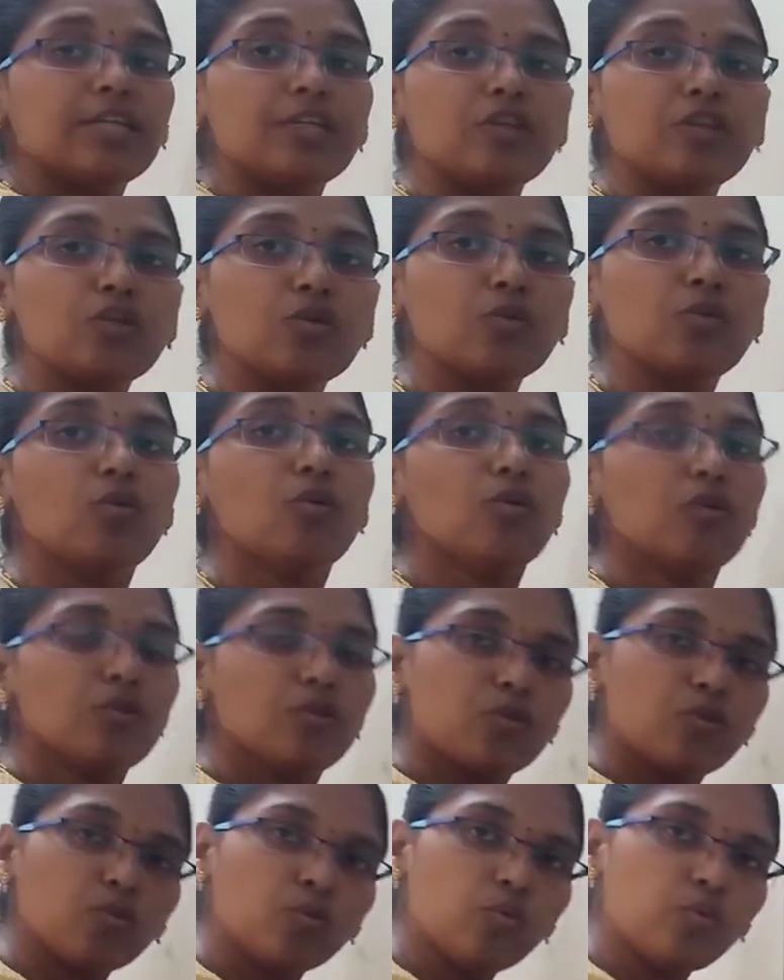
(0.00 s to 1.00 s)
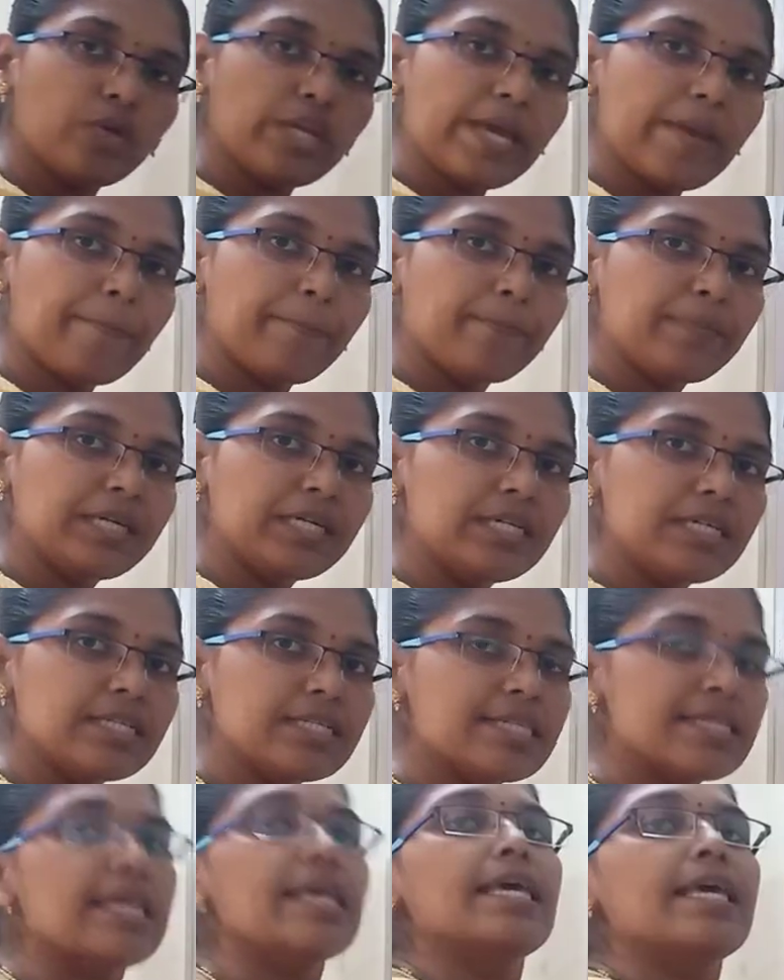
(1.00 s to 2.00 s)
into two
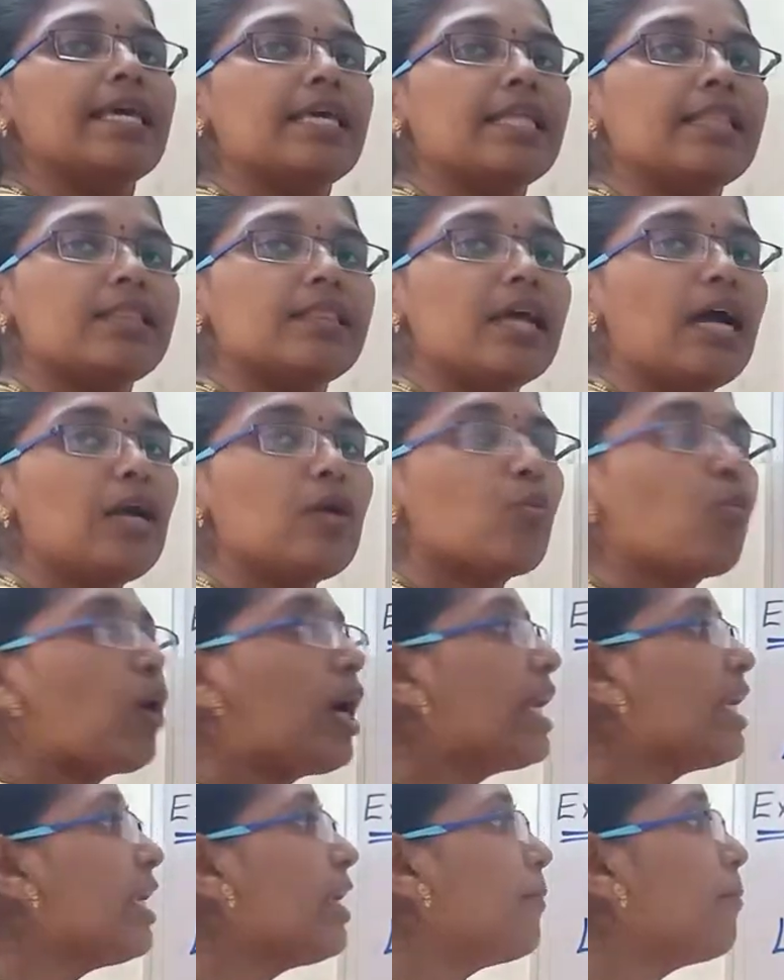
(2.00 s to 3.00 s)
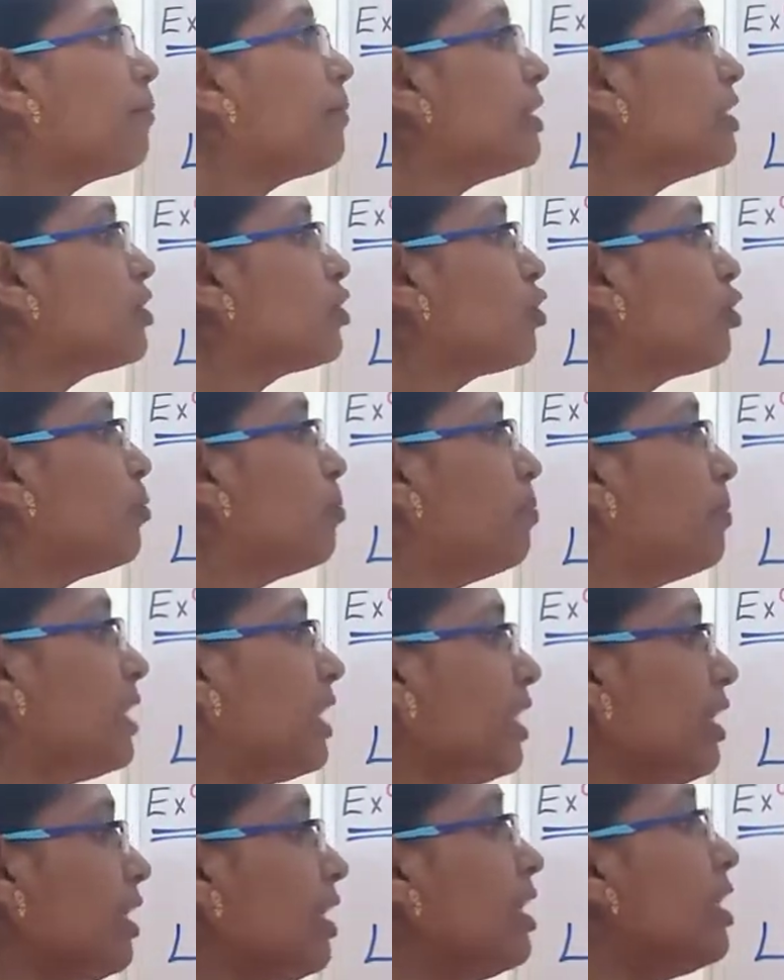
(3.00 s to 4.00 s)
numbers. In that one number should
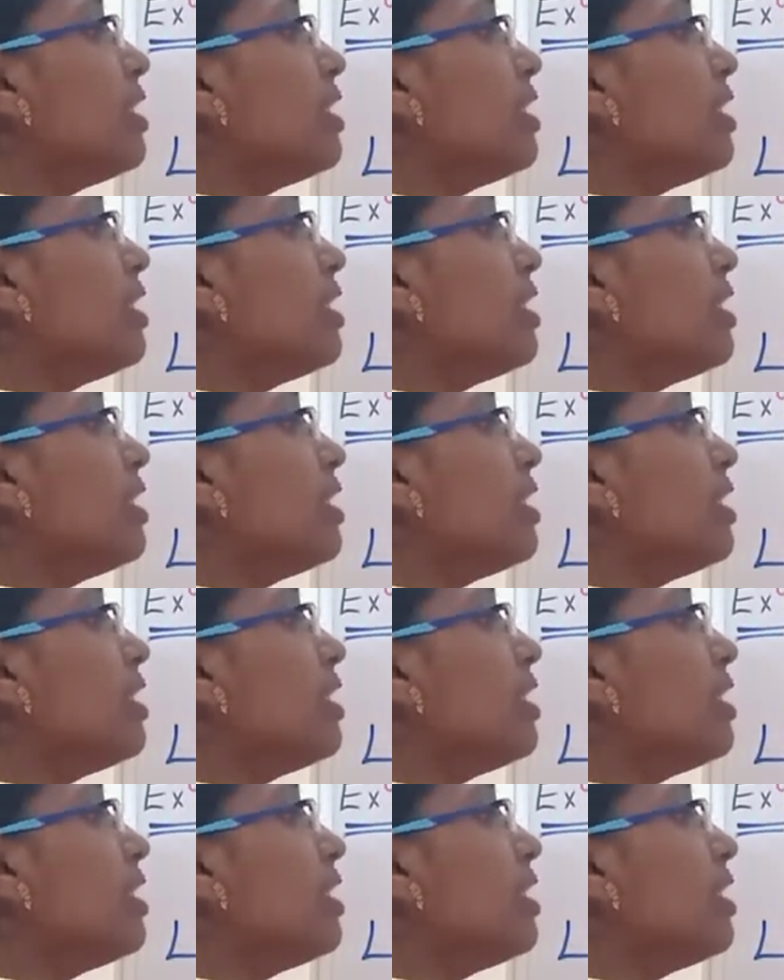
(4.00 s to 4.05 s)
be